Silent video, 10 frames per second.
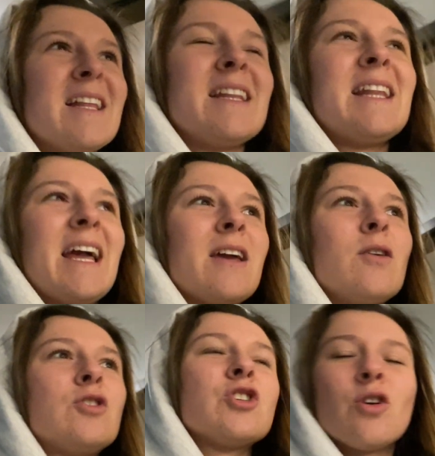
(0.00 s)

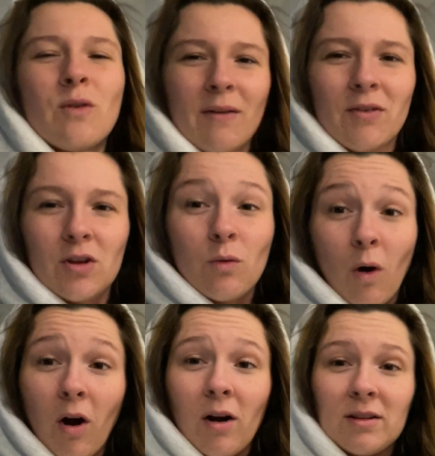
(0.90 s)
like just whoever you
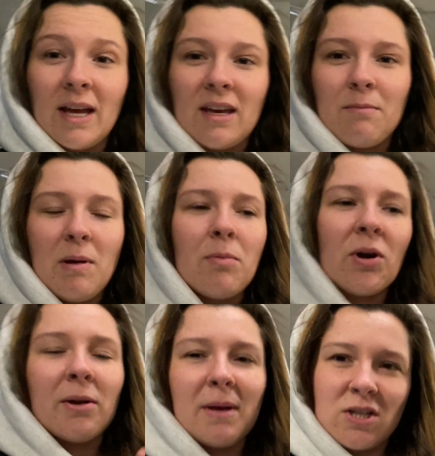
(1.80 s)
are. Like, people are
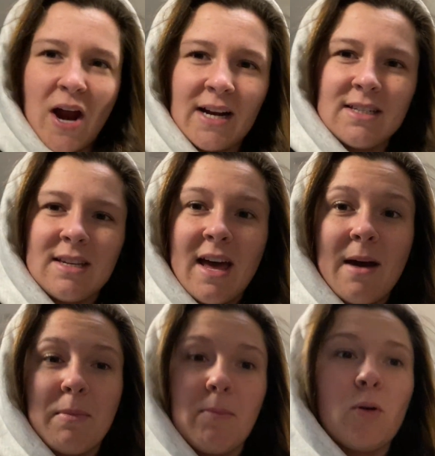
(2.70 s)
going to be attracted to
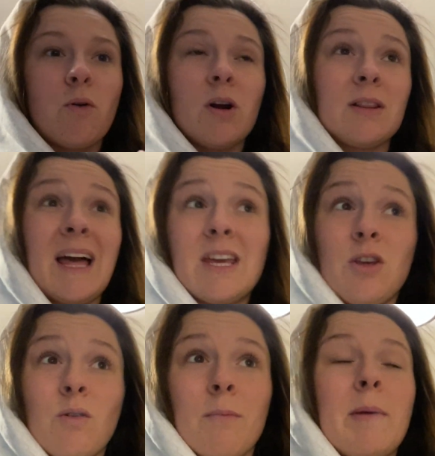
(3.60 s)
that, people who are like
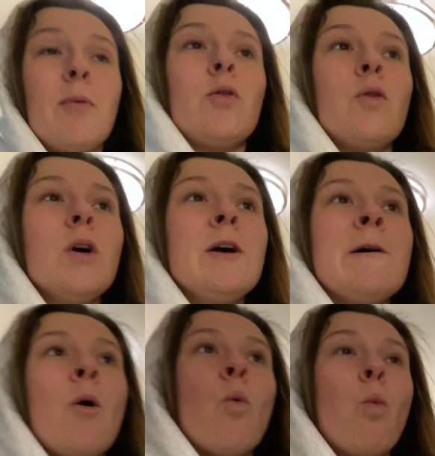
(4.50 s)
you or people who
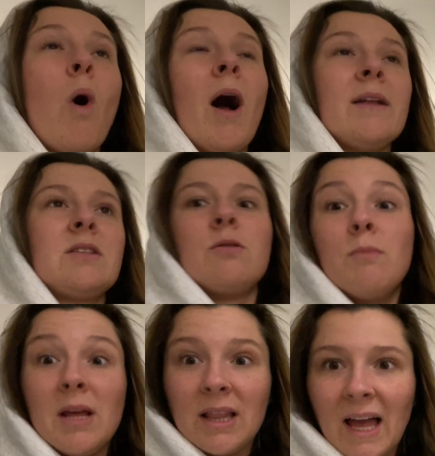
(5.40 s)
want to
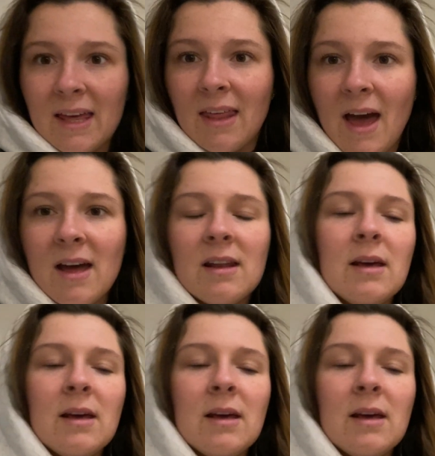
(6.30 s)
be like that.